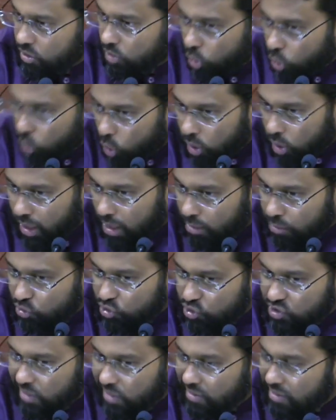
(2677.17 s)
whole Abu
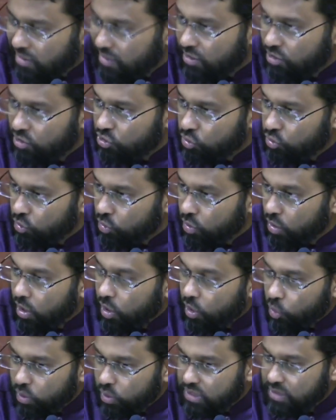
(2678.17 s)
Jandal issue
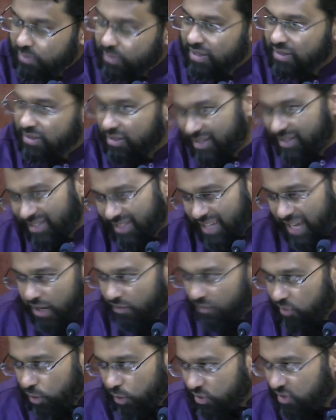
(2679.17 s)
was meant to save those